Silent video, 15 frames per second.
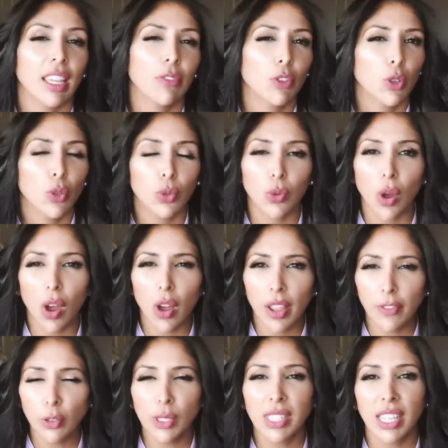if
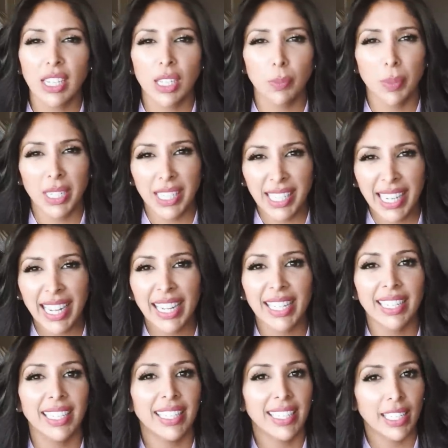your skin is
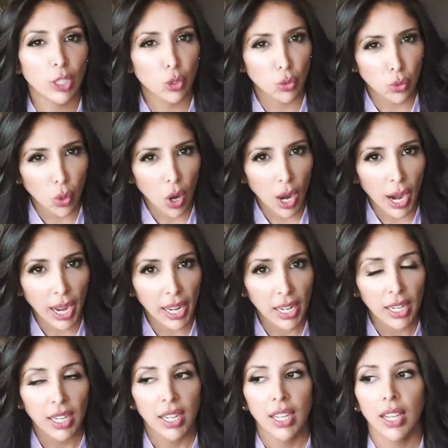particularly dry,